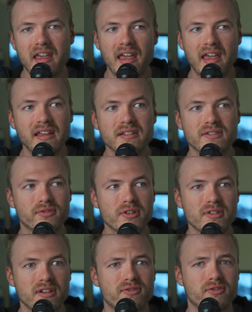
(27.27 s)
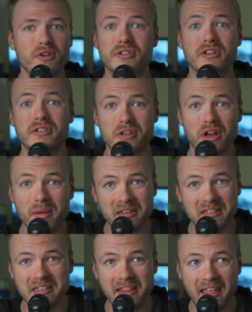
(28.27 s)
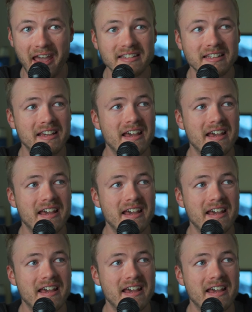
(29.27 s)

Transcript: And for the first installment in that,